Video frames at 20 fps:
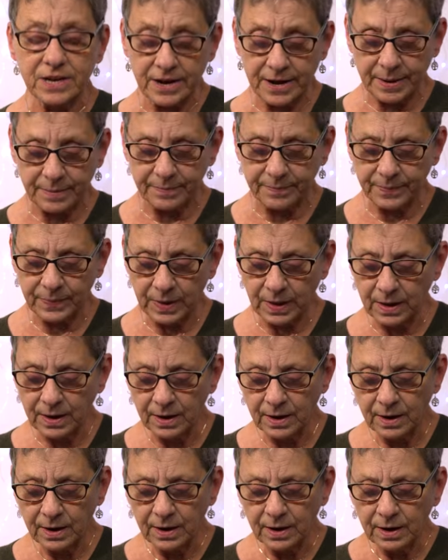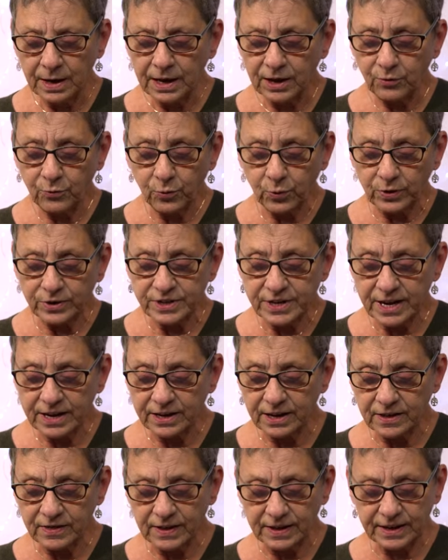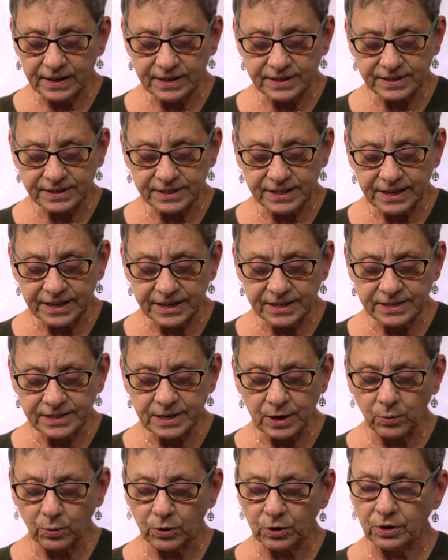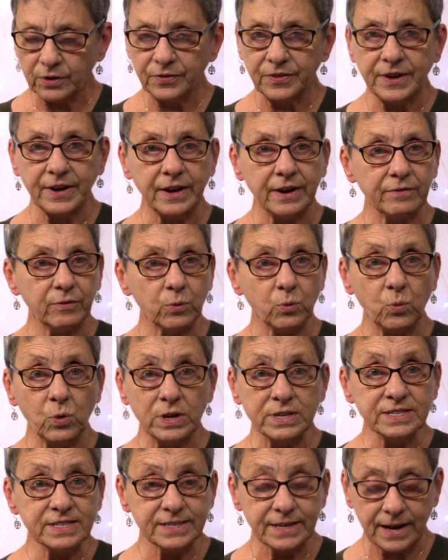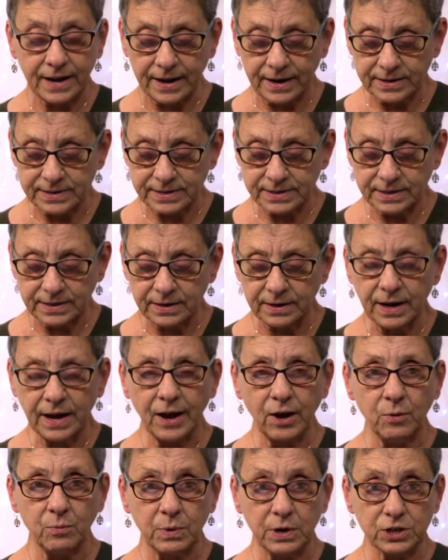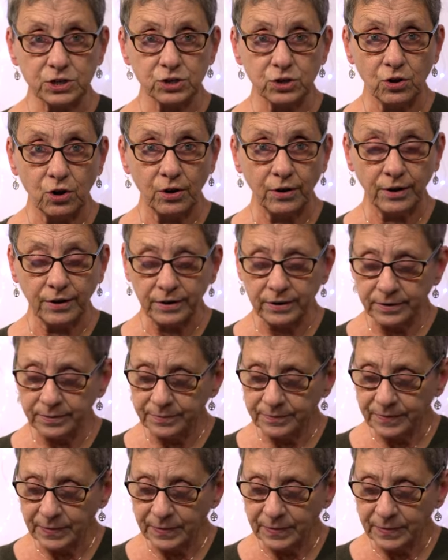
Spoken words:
time? If we're taking the kids to Disney World, they never once ask, how much longer?